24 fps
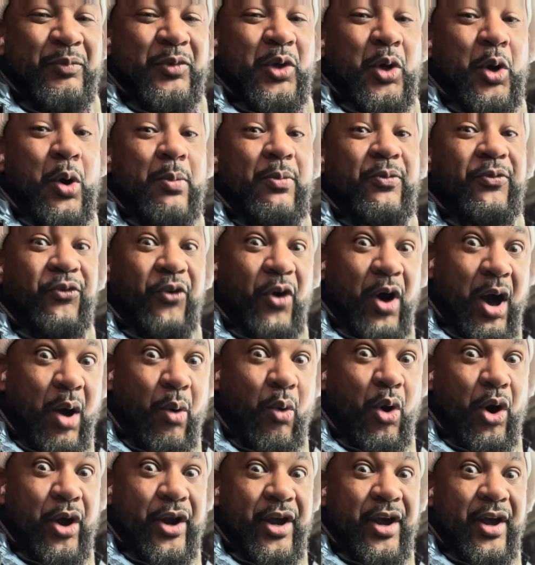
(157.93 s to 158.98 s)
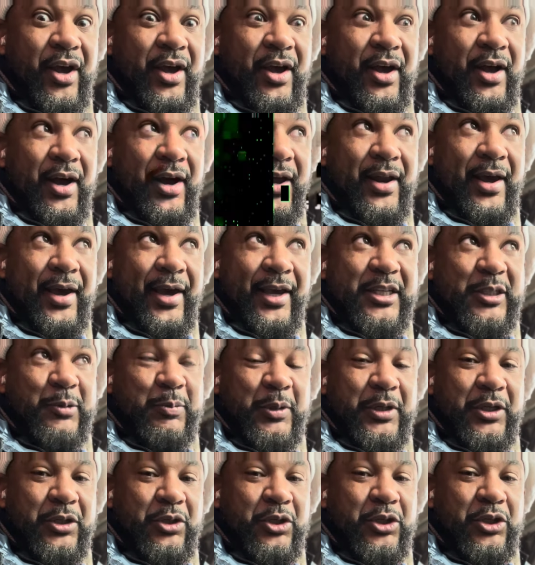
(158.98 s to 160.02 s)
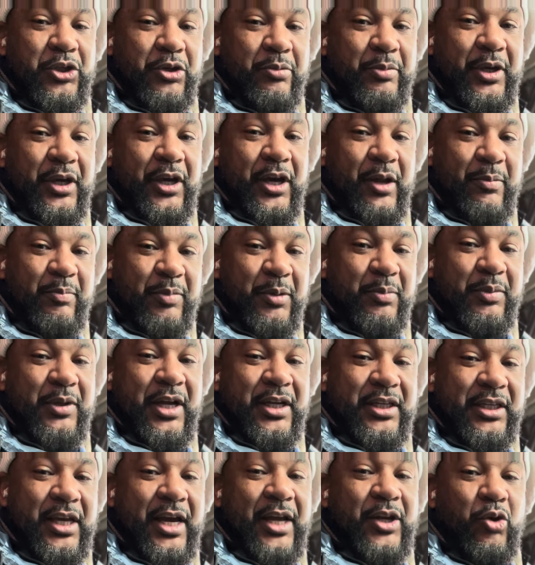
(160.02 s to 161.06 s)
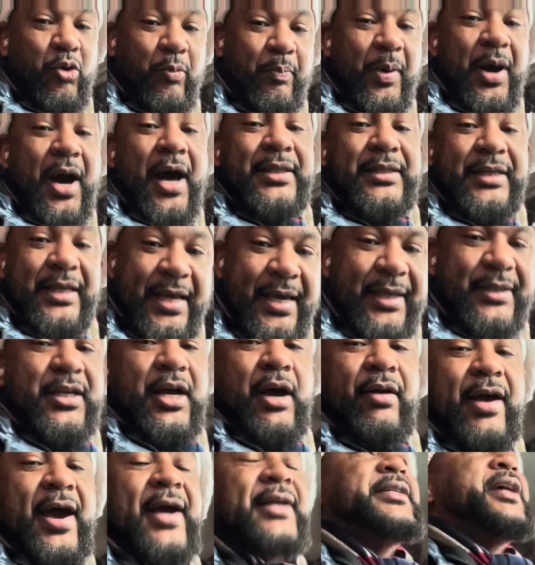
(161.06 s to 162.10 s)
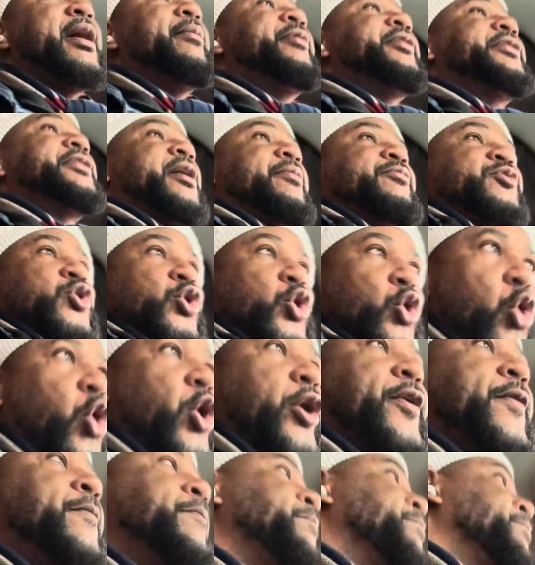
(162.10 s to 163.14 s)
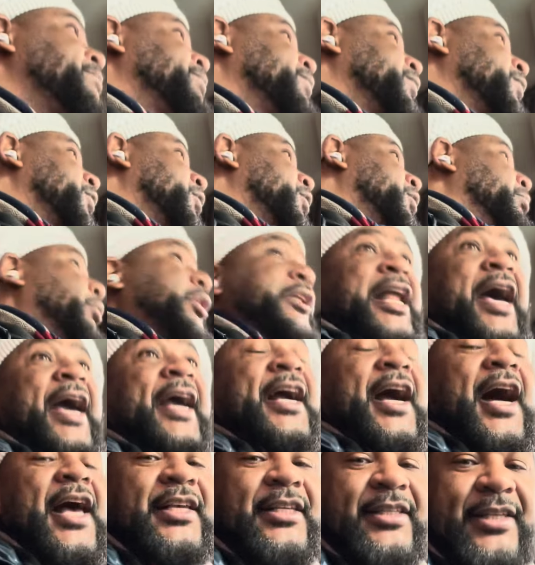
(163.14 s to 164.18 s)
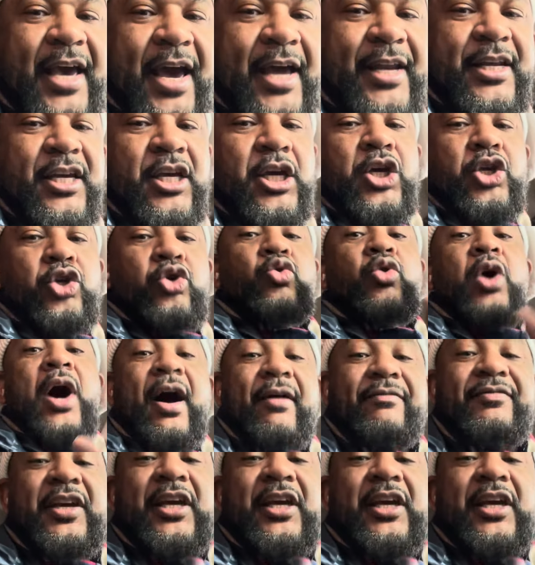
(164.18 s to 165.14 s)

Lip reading: come forward and I explained to the Jamaican people that he had no part in it. All right, Tommy Thompson, good. But like I said, you have the